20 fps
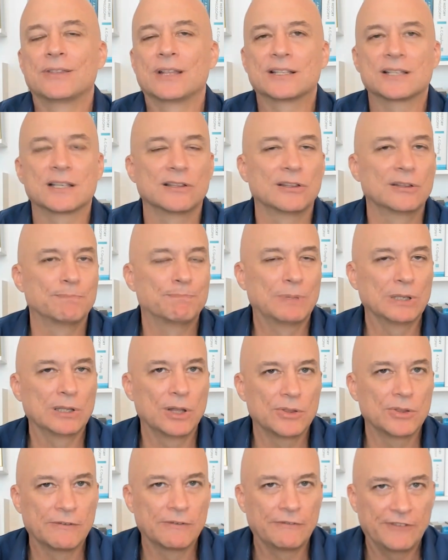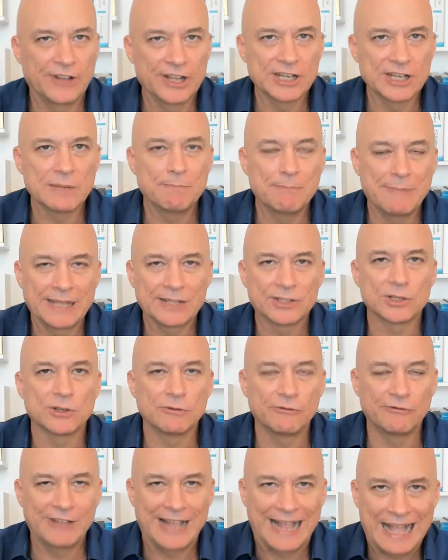that's below the
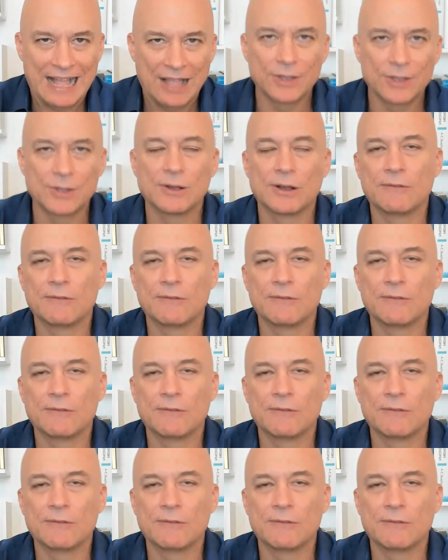fundamental value